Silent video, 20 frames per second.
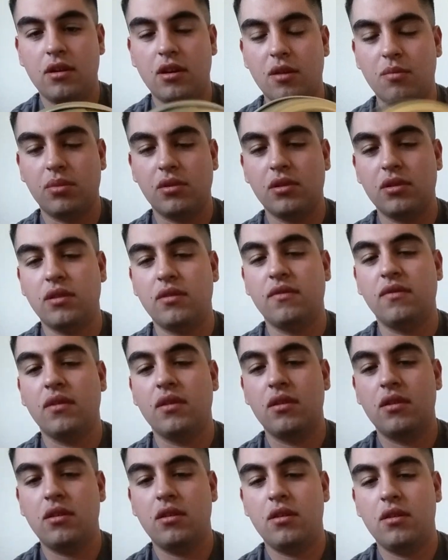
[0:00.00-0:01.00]
I believe.
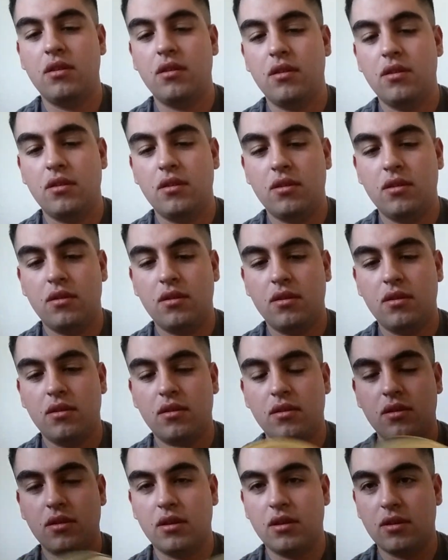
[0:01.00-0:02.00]

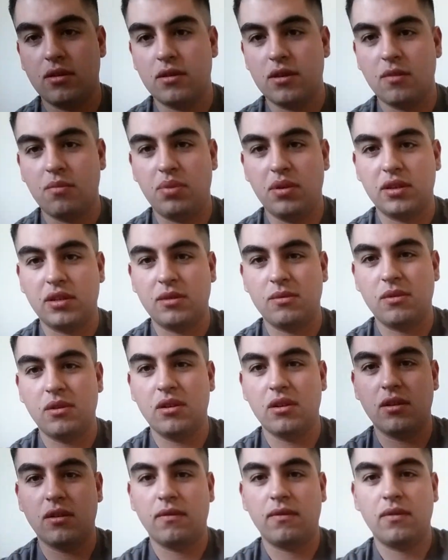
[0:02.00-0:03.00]
Yeah, that pissed me
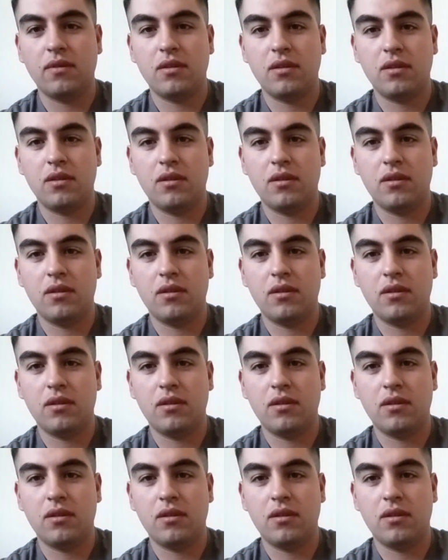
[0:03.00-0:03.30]
off.